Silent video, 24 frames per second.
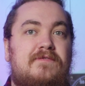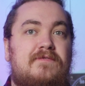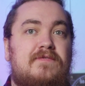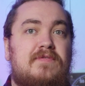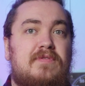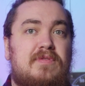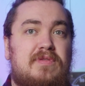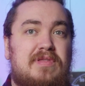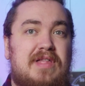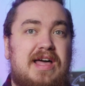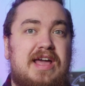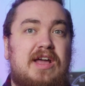
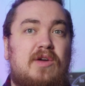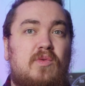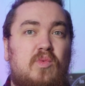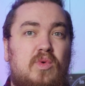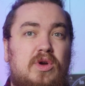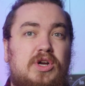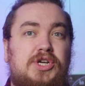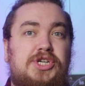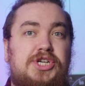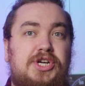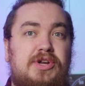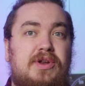like we're
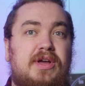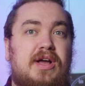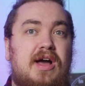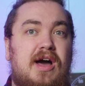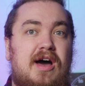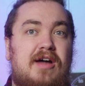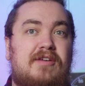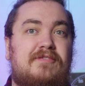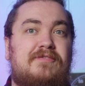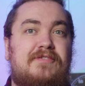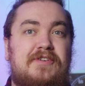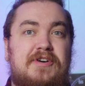shooting
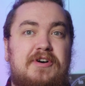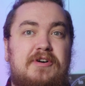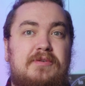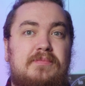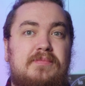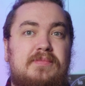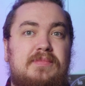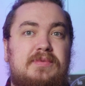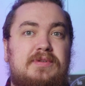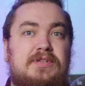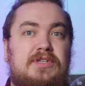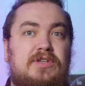on
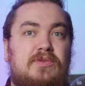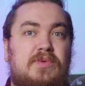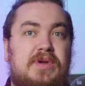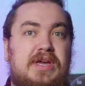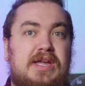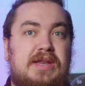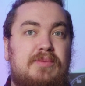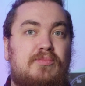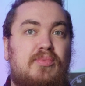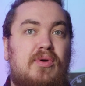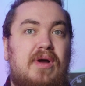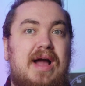film, so we
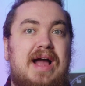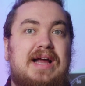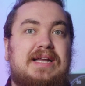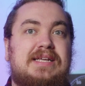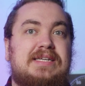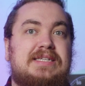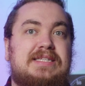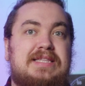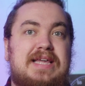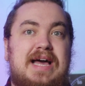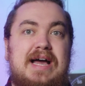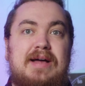can
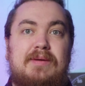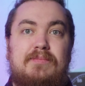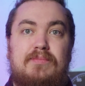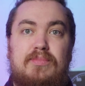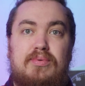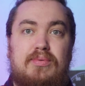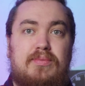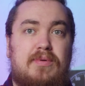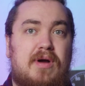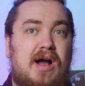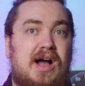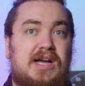practice that
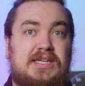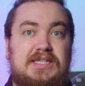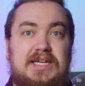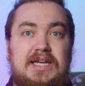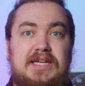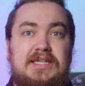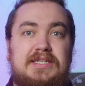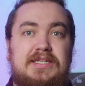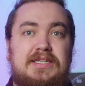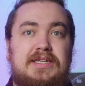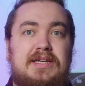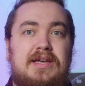
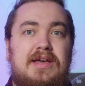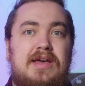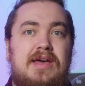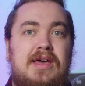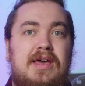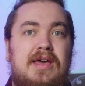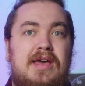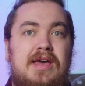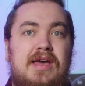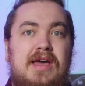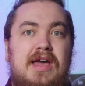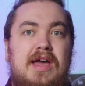process.
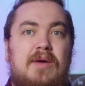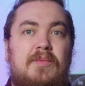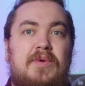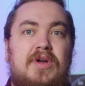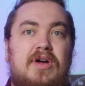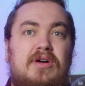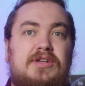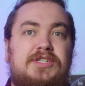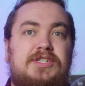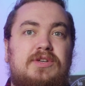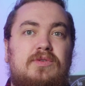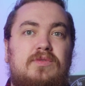And we
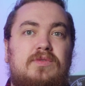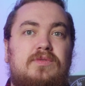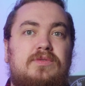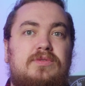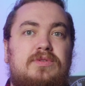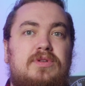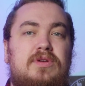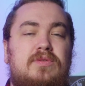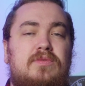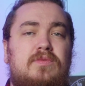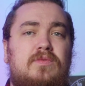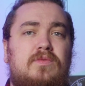also
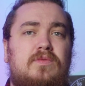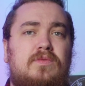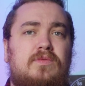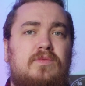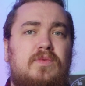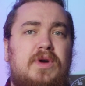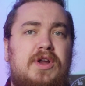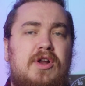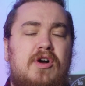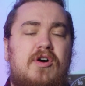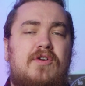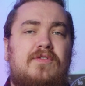
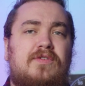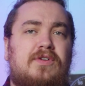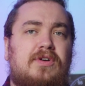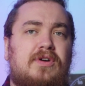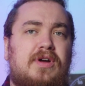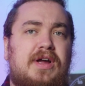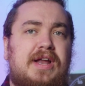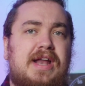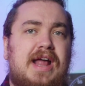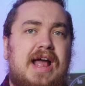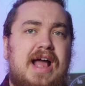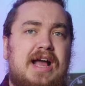went over
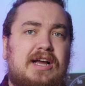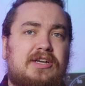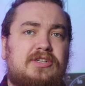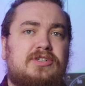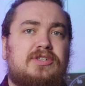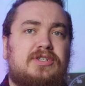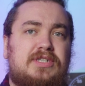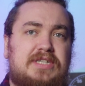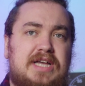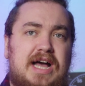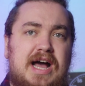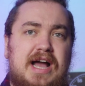an
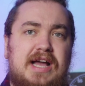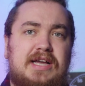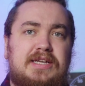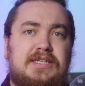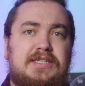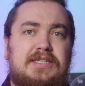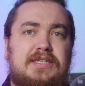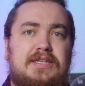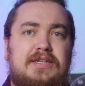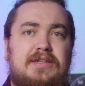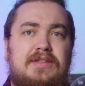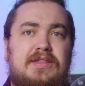
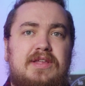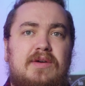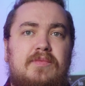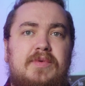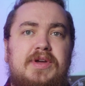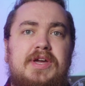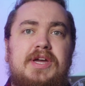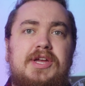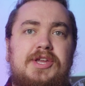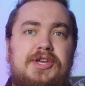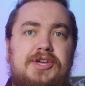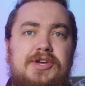exercise that we
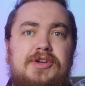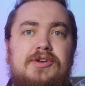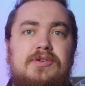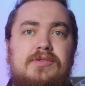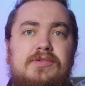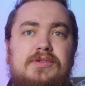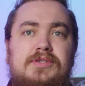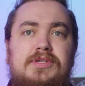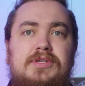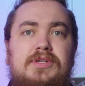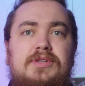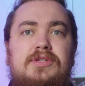can
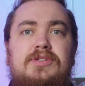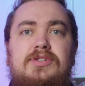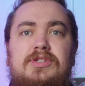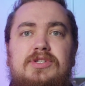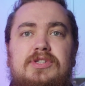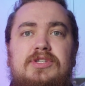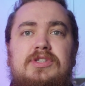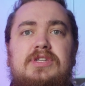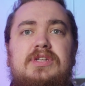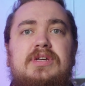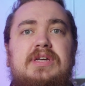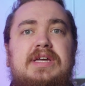use
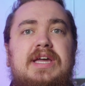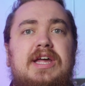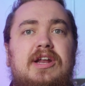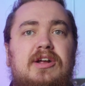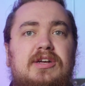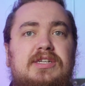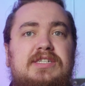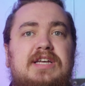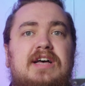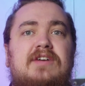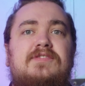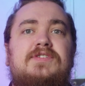to get
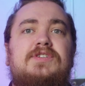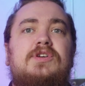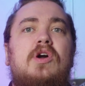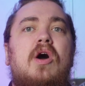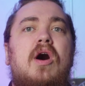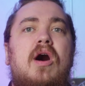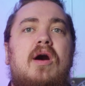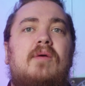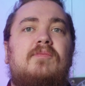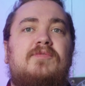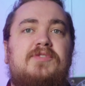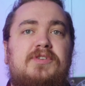ourselves
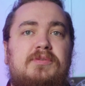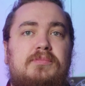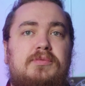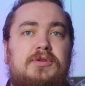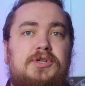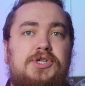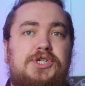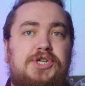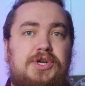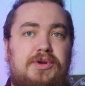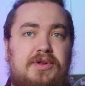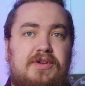comfortable
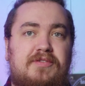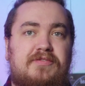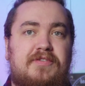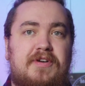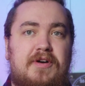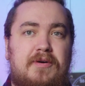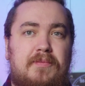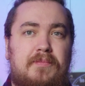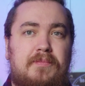shooting film.